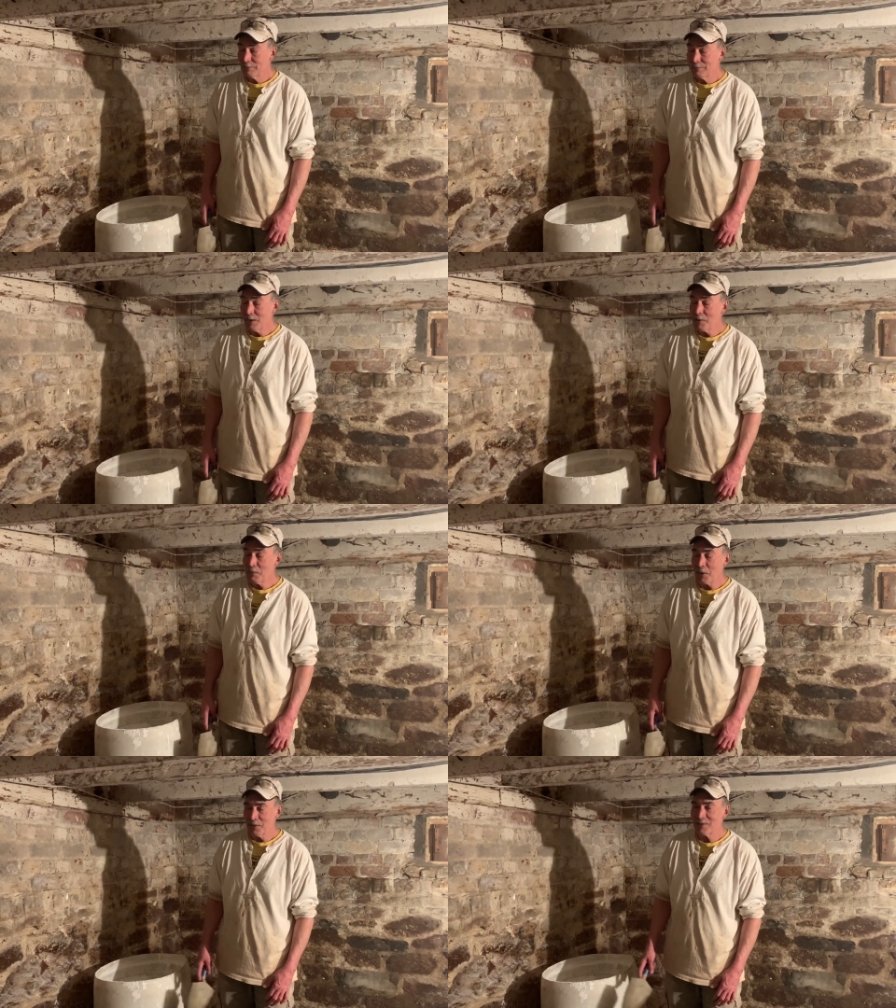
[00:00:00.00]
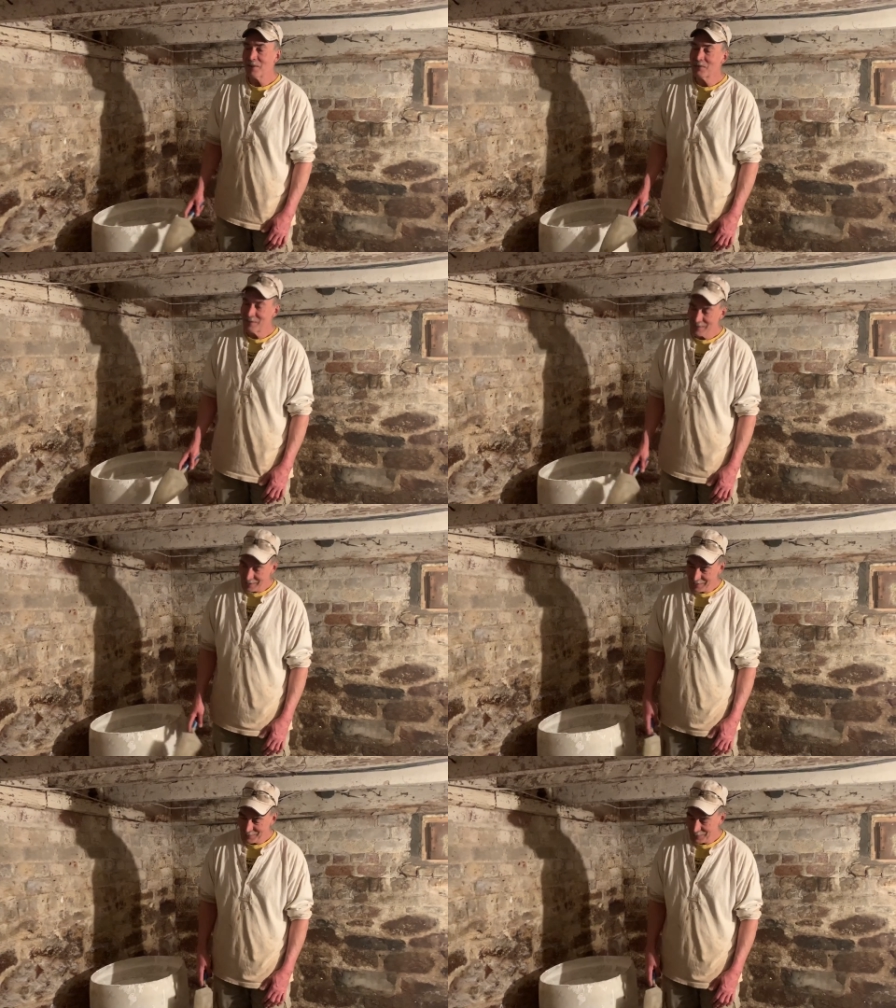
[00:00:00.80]
9 parts of
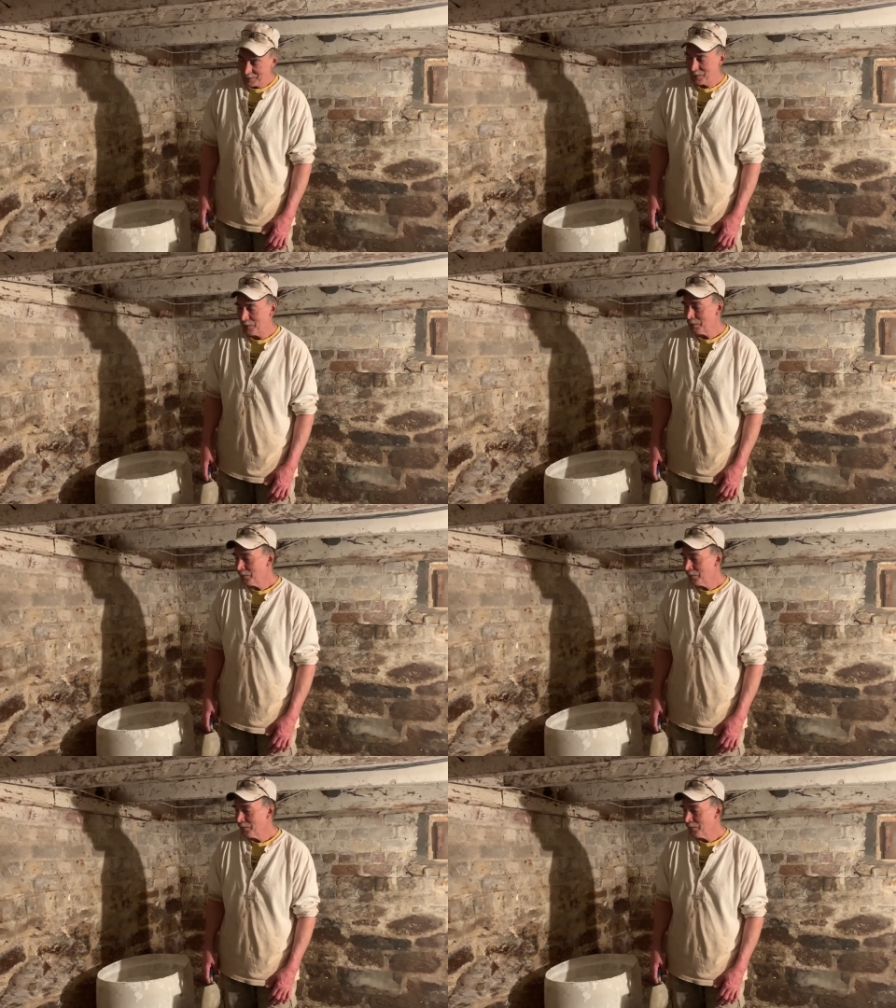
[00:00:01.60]
sand. Thank you.